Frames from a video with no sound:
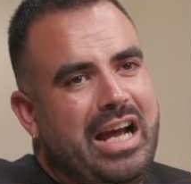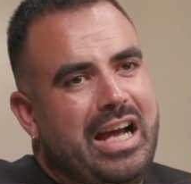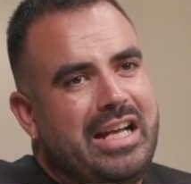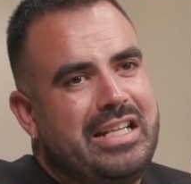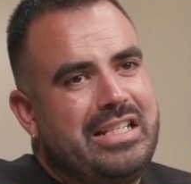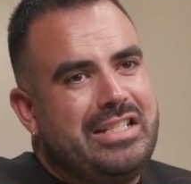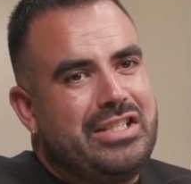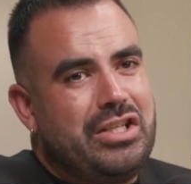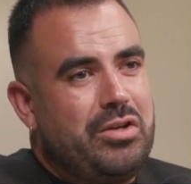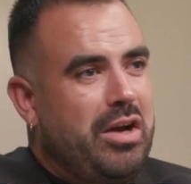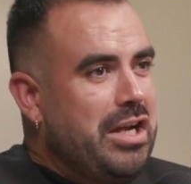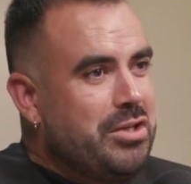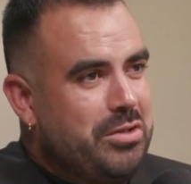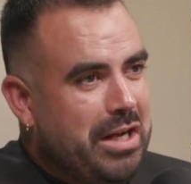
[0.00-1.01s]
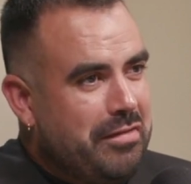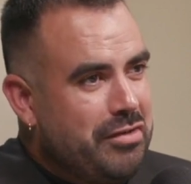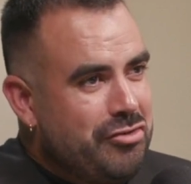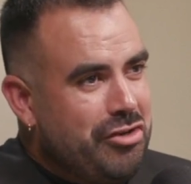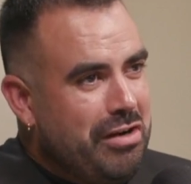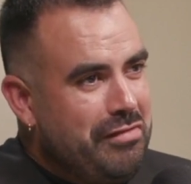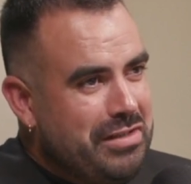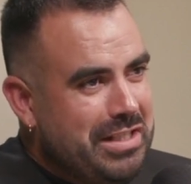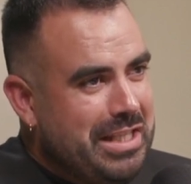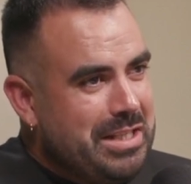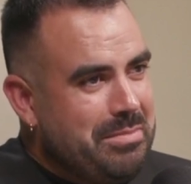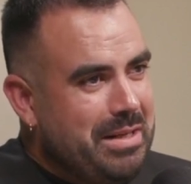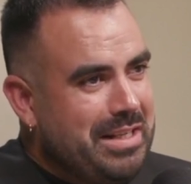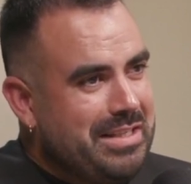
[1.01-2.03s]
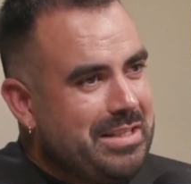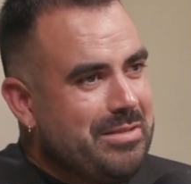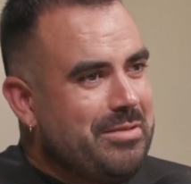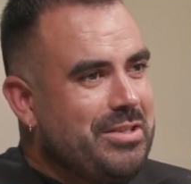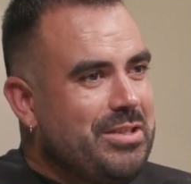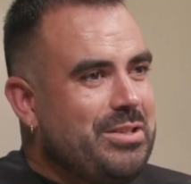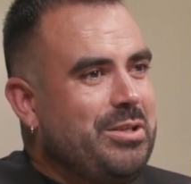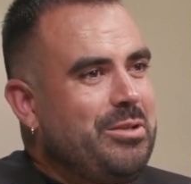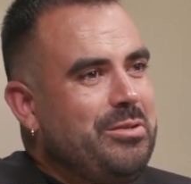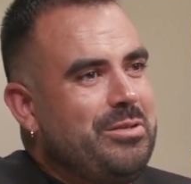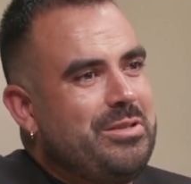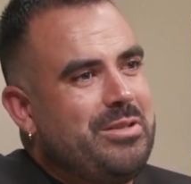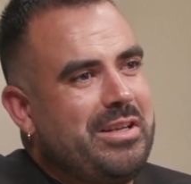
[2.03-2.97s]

And, you know, I don't have to travel to these places, which is cool.